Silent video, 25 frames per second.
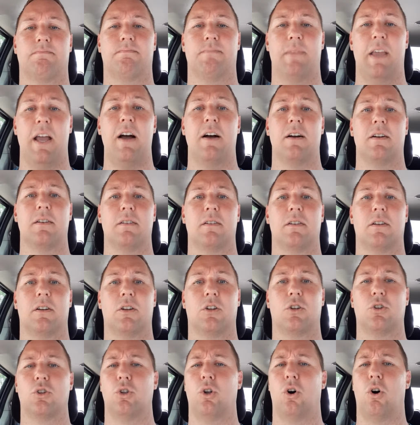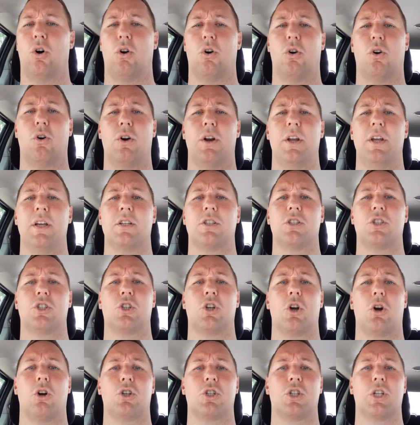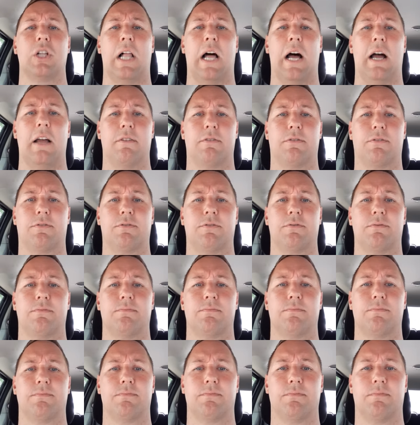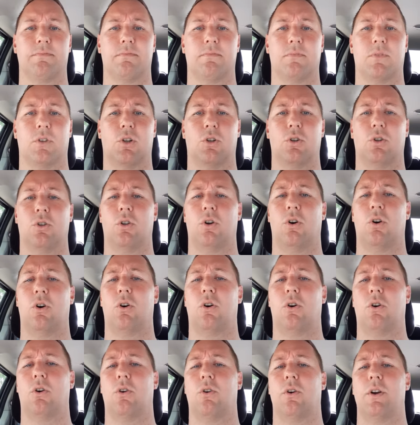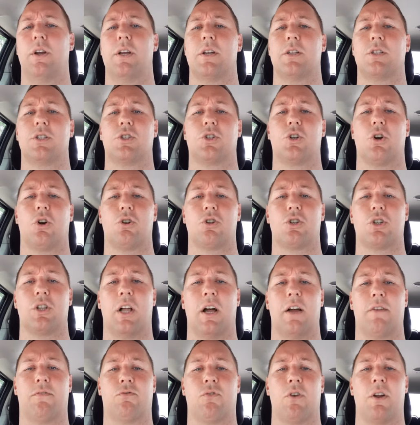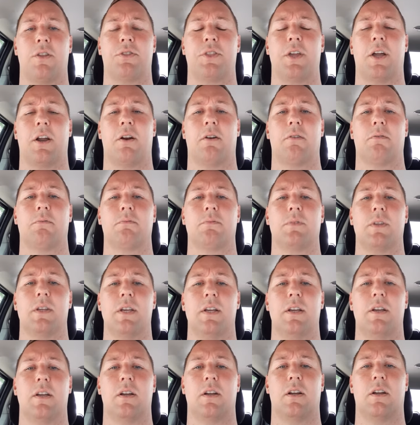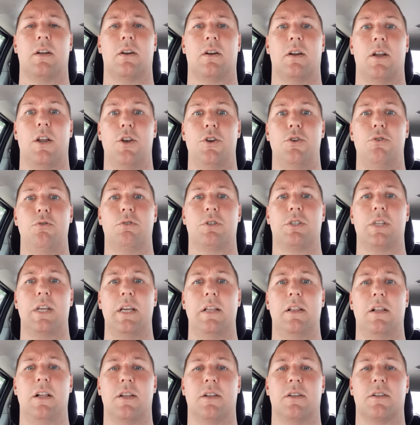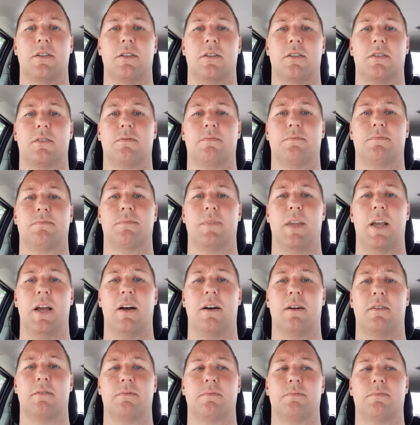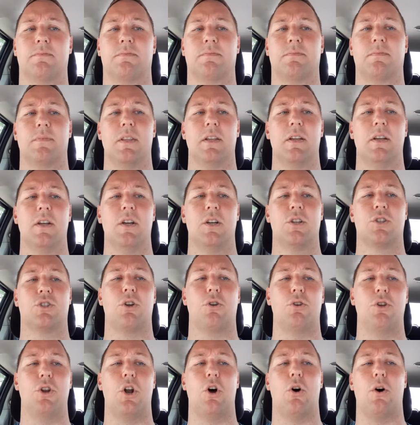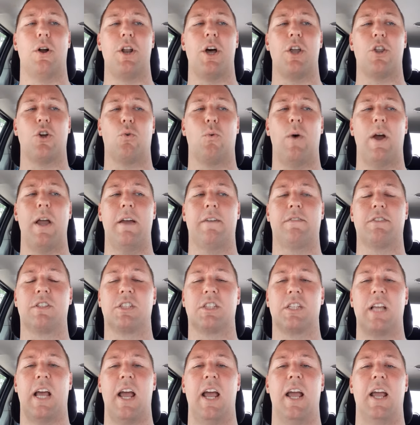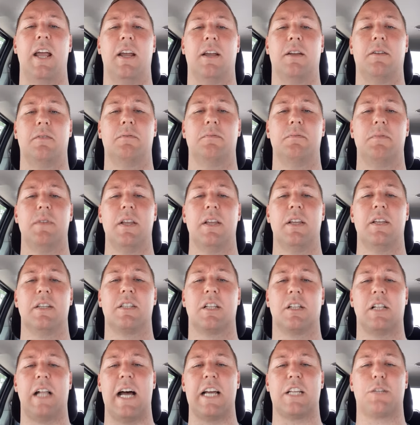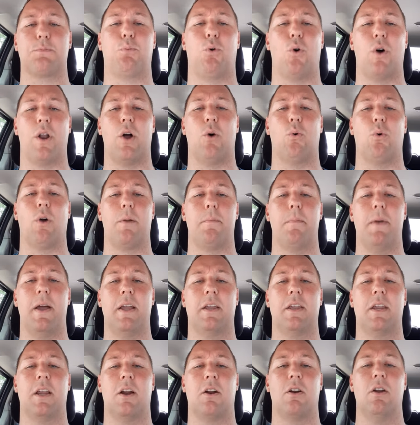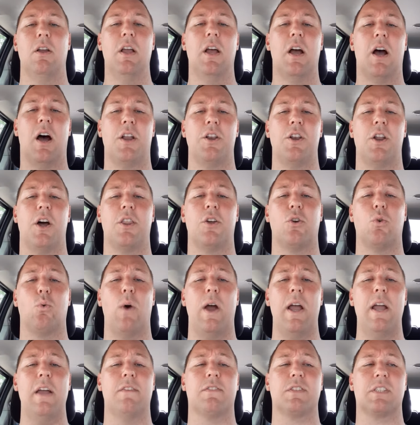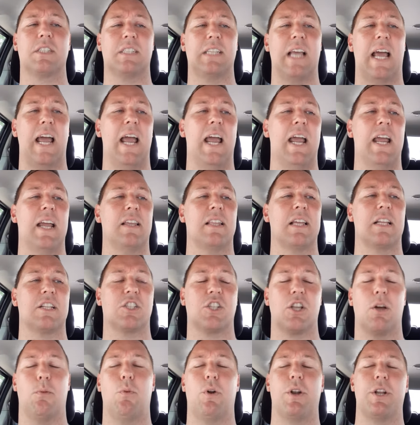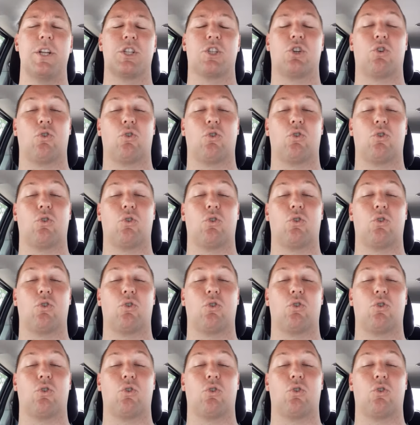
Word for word: yeah, glorious church life. Glorious church life right there in New Zealand. Yeah. So, you know, another way of saying, this is the last point I want to make here. Another way of saying that someone is